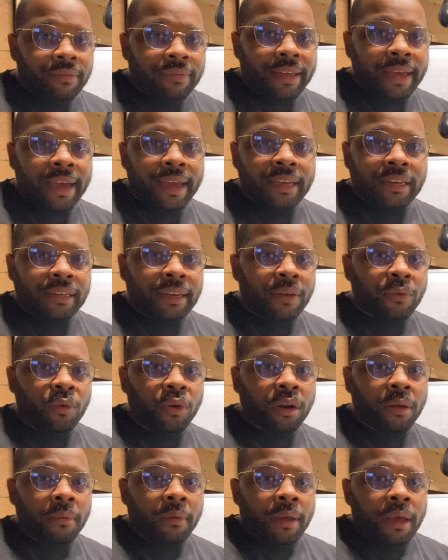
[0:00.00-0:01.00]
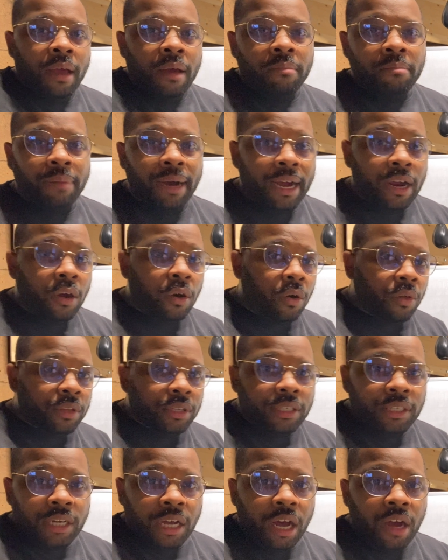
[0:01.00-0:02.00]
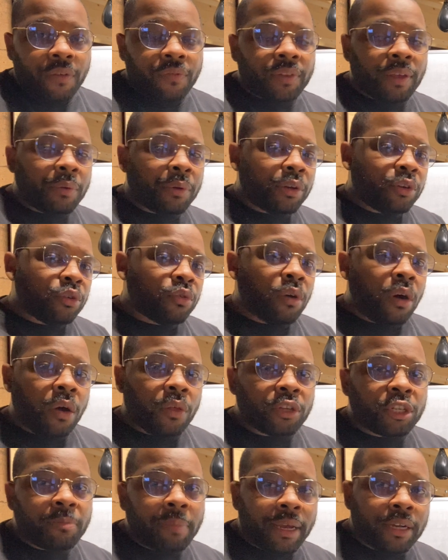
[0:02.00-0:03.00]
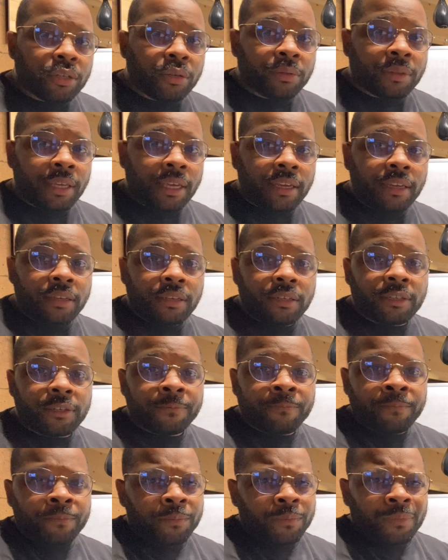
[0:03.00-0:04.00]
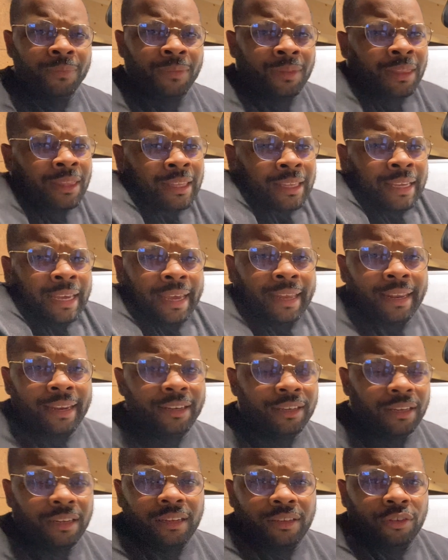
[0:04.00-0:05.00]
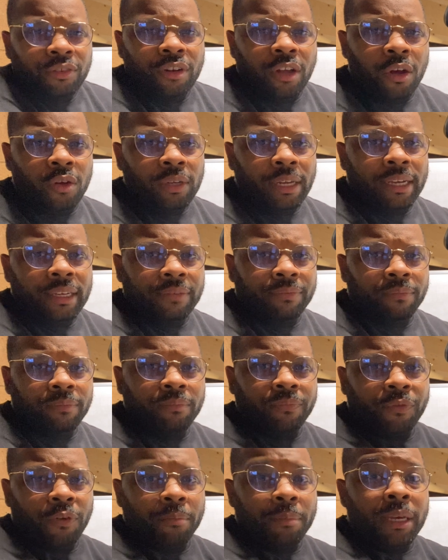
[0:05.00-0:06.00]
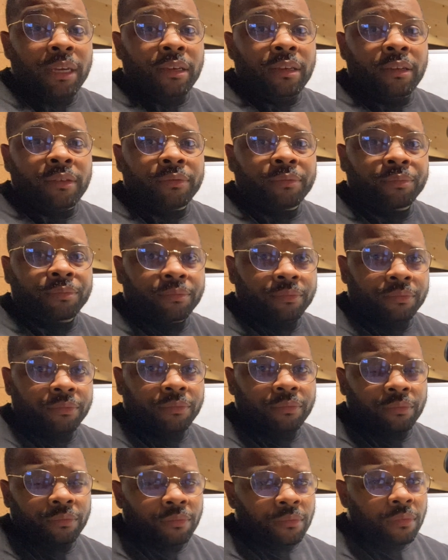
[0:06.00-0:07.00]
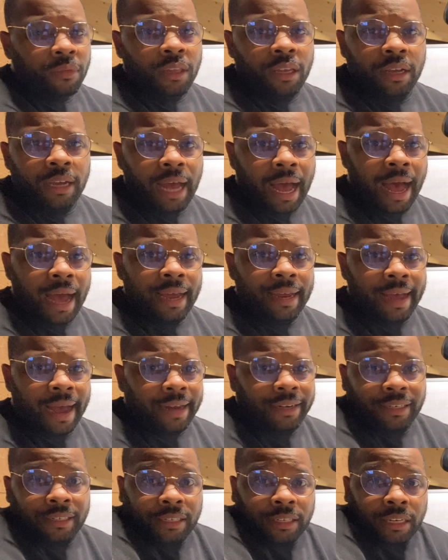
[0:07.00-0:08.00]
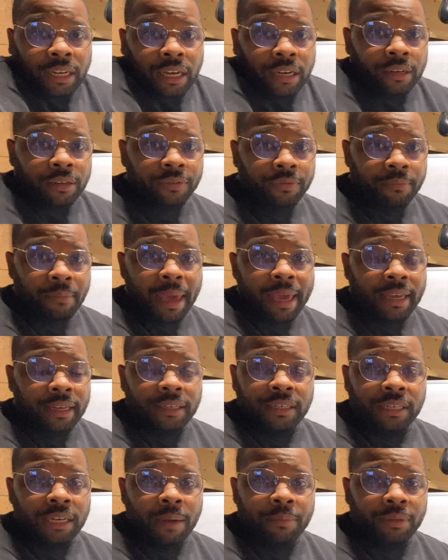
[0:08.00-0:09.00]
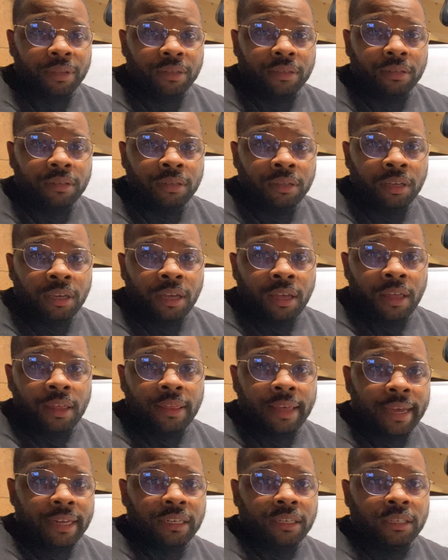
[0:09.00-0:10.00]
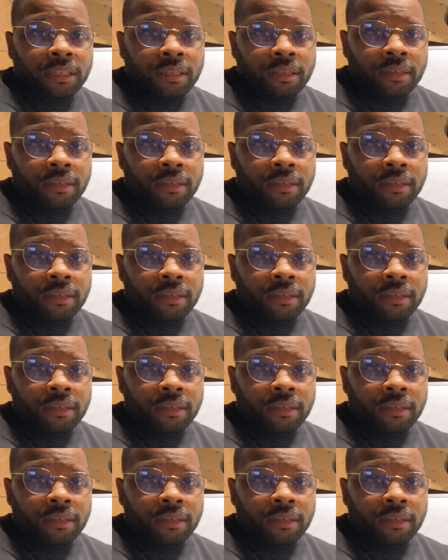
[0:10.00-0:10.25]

that, and they want to buy all the stuff and they want to do all the special things. And then, you know, like for me, I just love making something that's